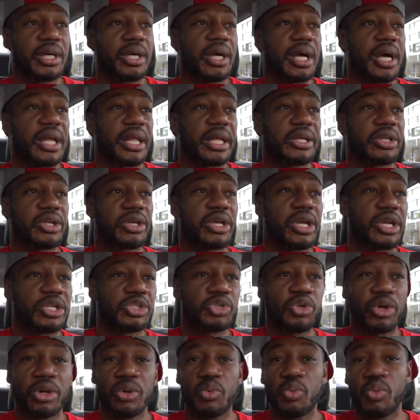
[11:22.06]
like the Air
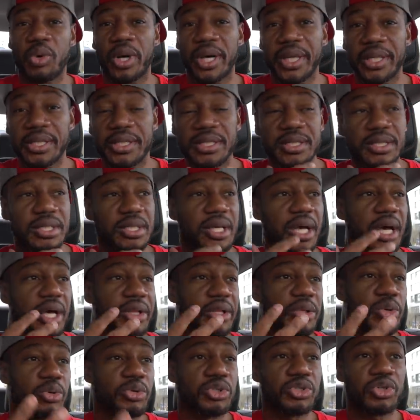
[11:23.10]
Jordan
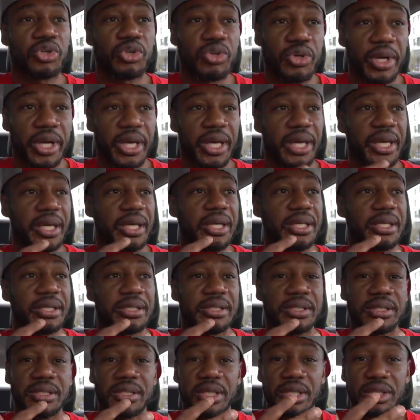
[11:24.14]
1s, the neutral
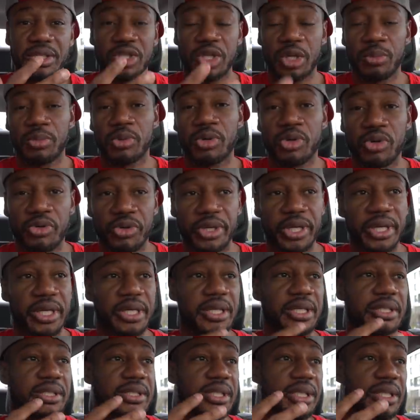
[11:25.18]
grays, the turbo
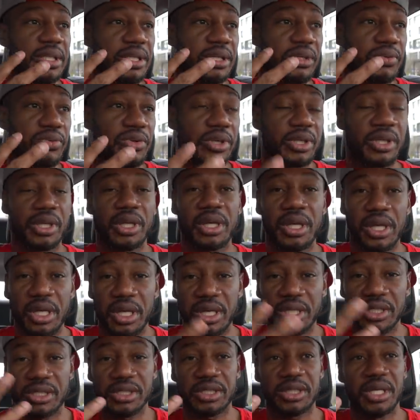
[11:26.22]
greens, and the rookie of the
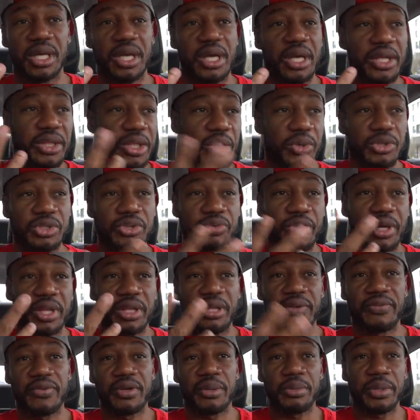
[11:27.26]
years, they was
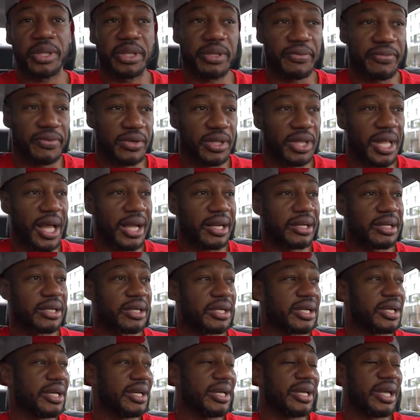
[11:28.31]
readily available at the Foot
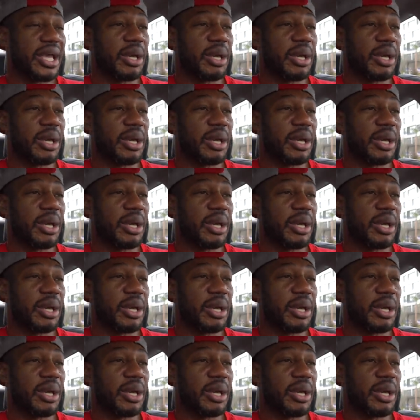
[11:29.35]
Locker.